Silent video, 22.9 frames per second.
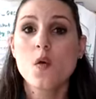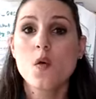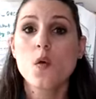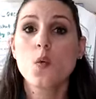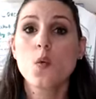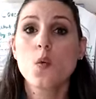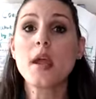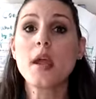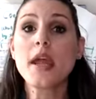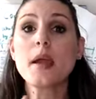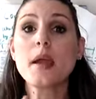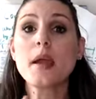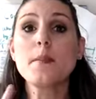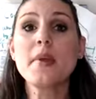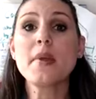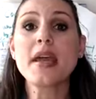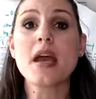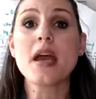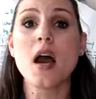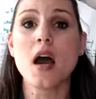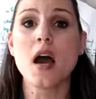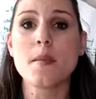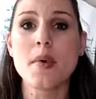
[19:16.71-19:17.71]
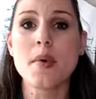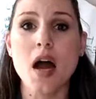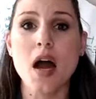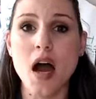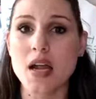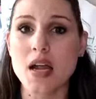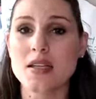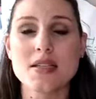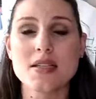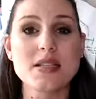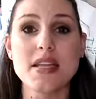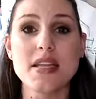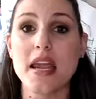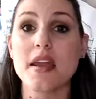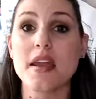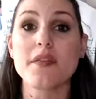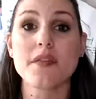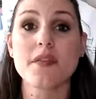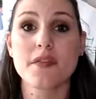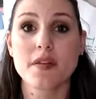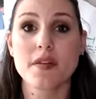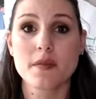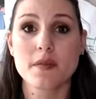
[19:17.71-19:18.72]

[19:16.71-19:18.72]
We become unsafe.